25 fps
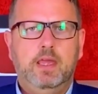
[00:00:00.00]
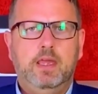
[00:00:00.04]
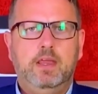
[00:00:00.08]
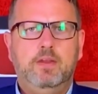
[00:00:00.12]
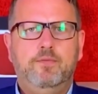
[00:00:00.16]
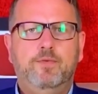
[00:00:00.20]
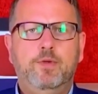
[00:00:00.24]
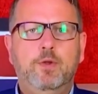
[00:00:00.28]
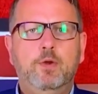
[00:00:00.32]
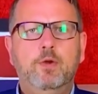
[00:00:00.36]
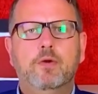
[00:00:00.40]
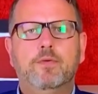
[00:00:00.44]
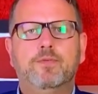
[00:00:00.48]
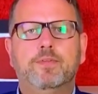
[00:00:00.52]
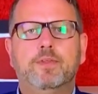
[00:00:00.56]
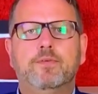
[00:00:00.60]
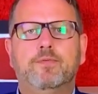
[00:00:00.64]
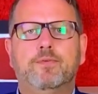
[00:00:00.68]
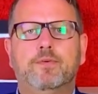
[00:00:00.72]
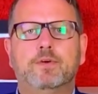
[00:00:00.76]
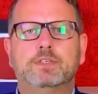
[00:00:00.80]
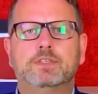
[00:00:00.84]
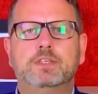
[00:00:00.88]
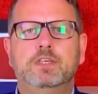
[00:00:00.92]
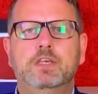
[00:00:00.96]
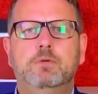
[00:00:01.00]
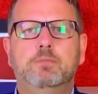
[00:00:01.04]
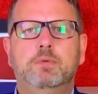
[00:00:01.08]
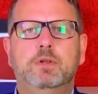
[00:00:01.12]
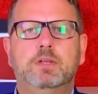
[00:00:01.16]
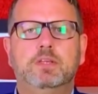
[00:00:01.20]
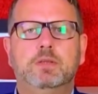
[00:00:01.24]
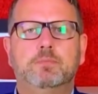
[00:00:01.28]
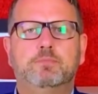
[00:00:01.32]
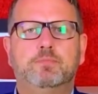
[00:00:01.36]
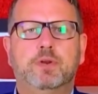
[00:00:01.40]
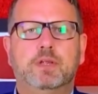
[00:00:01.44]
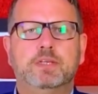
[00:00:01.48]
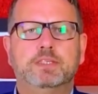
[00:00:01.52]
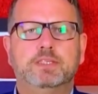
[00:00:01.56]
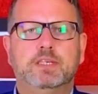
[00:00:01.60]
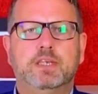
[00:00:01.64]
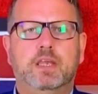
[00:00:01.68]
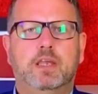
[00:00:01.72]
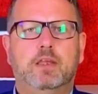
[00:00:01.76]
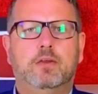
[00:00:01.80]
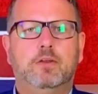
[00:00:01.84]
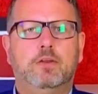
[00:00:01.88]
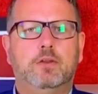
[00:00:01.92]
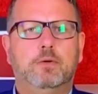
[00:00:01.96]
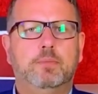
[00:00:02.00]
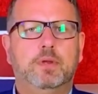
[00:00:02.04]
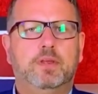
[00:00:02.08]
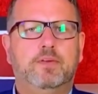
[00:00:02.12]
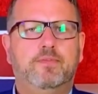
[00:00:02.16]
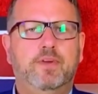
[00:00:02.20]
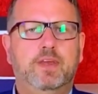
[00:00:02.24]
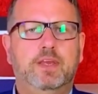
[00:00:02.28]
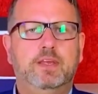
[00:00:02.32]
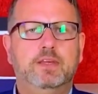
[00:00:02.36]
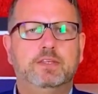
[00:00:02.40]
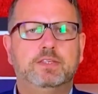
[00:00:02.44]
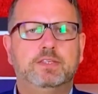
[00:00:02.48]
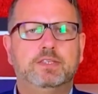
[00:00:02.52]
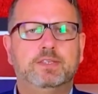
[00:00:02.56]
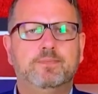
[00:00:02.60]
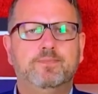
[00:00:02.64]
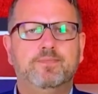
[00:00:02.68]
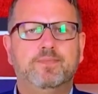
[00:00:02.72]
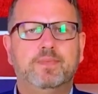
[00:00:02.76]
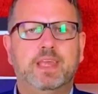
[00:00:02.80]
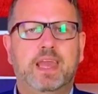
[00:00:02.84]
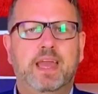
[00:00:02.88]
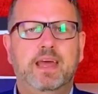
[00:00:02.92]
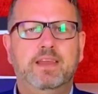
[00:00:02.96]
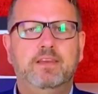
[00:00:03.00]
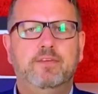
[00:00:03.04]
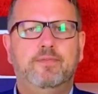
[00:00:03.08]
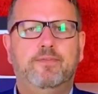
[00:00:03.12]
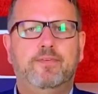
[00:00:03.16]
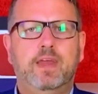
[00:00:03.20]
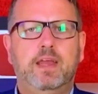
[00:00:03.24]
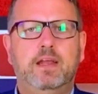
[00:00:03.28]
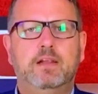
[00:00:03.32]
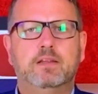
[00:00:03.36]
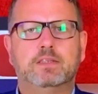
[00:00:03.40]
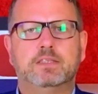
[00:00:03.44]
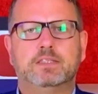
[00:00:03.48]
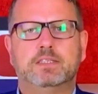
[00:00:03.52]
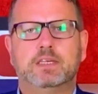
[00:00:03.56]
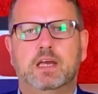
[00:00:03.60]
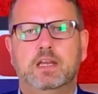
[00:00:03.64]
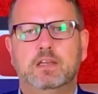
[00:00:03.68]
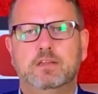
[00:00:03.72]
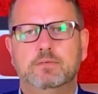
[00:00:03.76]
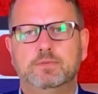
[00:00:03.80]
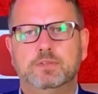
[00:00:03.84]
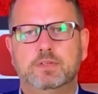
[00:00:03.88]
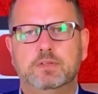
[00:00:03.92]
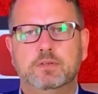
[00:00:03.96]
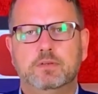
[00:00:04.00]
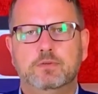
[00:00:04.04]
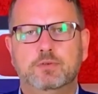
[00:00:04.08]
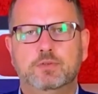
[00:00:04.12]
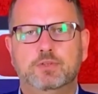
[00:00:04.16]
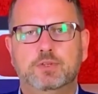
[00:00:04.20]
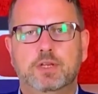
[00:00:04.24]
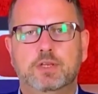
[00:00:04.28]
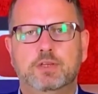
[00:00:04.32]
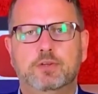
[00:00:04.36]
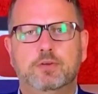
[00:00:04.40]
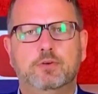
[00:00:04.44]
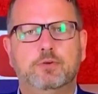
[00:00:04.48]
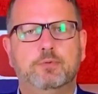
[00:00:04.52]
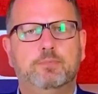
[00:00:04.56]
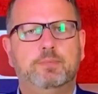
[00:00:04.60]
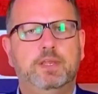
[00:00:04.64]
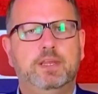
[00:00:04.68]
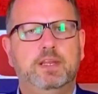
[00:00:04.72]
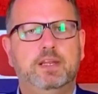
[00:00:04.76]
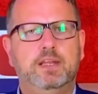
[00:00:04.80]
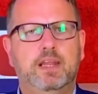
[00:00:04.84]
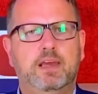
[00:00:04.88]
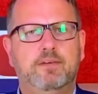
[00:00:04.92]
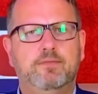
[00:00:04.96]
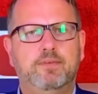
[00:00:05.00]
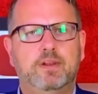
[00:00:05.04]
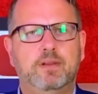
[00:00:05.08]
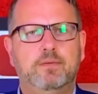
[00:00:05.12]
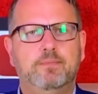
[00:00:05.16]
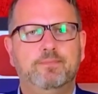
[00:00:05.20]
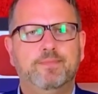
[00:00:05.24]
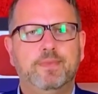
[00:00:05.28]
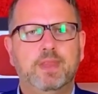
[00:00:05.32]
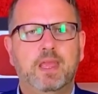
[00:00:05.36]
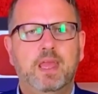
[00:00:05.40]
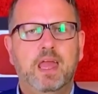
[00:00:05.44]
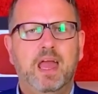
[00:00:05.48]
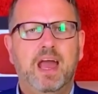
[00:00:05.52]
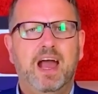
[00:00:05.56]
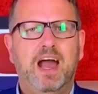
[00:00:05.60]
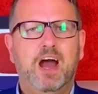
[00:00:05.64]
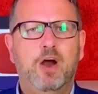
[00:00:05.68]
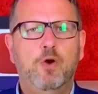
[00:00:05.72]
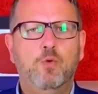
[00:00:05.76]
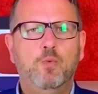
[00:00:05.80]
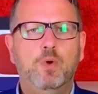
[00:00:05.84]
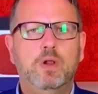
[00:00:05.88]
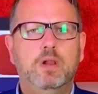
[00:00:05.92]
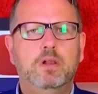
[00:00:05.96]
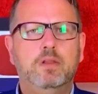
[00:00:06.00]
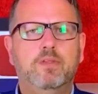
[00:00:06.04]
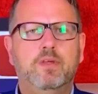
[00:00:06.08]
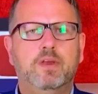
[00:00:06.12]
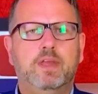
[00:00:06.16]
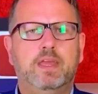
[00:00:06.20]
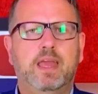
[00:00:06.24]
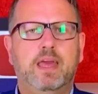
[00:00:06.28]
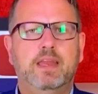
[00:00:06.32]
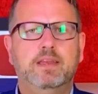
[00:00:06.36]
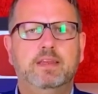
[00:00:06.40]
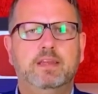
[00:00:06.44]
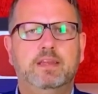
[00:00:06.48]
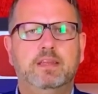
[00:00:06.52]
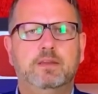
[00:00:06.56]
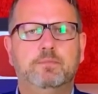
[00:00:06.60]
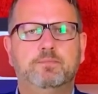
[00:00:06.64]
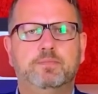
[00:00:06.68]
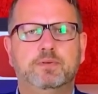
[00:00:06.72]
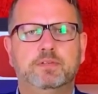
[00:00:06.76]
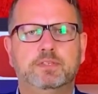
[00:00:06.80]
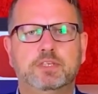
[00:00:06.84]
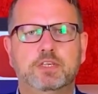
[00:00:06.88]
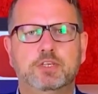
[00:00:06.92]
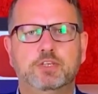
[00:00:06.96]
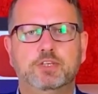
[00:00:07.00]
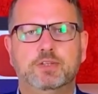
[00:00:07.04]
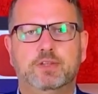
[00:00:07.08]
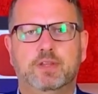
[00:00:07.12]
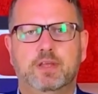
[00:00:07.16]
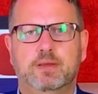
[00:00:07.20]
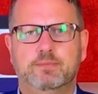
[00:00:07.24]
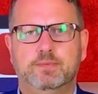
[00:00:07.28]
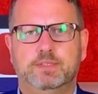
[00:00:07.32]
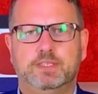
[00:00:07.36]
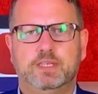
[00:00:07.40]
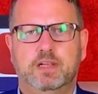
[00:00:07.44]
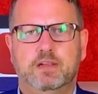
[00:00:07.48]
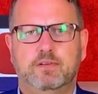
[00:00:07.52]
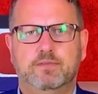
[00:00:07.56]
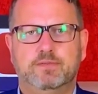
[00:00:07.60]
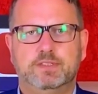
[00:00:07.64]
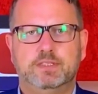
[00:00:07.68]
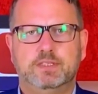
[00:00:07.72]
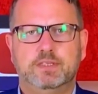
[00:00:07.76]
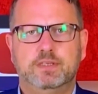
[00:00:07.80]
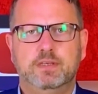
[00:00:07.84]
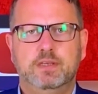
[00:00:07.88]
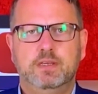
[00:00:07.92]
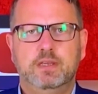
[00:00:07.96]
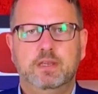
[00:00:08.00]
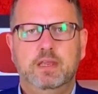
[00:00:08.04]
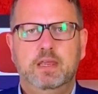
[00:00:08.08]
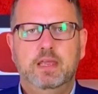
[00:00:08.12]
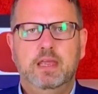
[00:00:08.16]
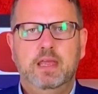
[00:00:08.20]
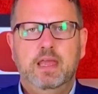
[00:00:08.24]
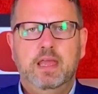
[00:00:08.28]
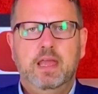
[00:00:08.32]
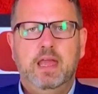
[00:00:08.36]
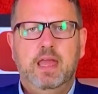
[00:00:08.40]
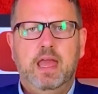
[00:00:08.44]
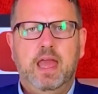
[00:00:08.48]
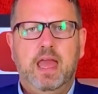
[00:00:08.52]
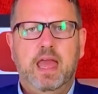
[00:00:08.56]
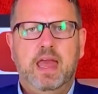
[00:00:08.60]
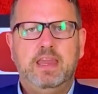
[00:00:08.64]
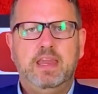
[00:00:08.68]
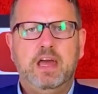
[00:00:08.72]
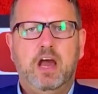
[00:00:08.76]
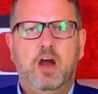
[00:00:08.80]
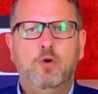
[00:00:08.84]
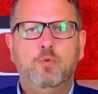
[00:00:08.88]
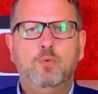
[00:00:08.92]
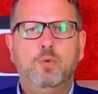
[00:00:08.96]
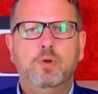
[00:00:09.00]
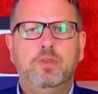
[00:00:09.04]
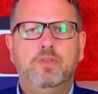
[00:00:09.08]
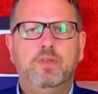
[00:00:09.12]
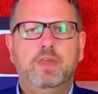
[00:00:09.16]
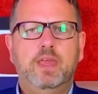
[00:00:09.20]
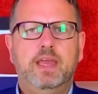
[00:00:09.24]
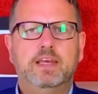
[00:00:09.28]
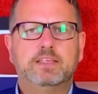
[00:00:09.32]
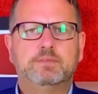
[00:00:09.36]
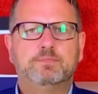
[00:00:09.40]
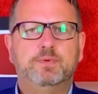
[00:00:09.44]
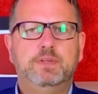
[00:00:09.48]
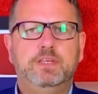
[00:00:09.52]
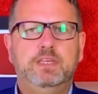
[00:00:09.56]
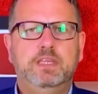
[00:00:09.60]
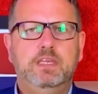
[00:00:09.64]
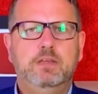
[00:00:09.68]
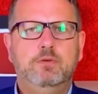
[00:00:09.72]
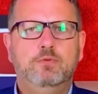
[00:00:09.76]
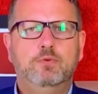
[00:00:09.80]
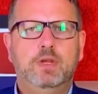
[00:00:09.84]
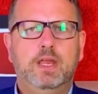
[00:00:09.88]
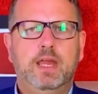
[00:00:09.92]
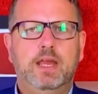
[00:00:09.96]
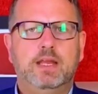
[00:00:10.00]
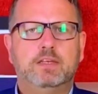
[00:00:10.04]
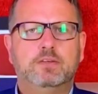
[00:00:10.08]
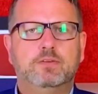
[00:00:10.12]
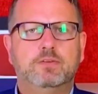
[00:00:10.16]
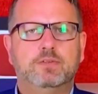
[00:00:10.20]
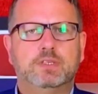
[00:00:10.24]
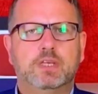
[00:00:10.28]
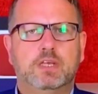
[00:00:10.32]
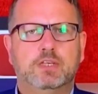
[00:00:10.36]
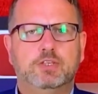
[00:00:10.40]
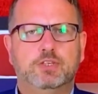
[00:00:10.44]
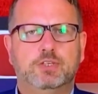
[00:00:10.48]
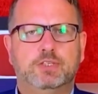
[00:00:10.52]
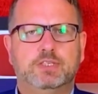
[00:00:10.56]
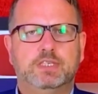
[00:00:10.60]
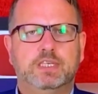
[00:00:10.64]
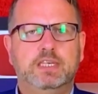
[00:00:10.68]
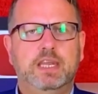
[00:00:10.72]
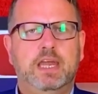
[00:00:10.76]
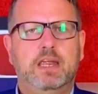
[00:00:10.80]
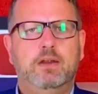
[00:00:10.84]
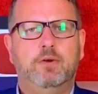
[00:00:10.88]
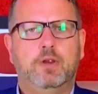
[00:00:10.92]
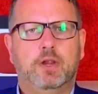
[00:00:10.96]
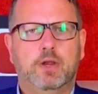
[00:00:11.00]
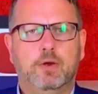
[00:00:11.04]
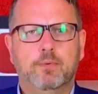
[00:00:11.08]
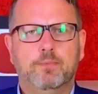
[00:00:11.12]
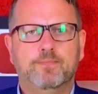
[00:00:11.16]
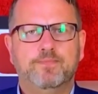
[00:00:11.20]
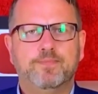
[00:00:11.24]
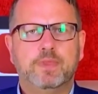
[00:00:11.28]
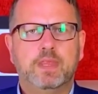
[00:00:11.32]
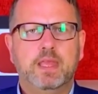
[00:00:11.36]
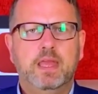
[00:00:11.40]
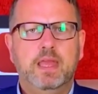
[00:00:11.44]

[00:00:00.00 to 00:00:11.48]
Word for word: In view of the foreseeable depressing economic figures and a failed asylum solution at European level, how will the candidate position themselves? And how will the SPD react to such a scenario?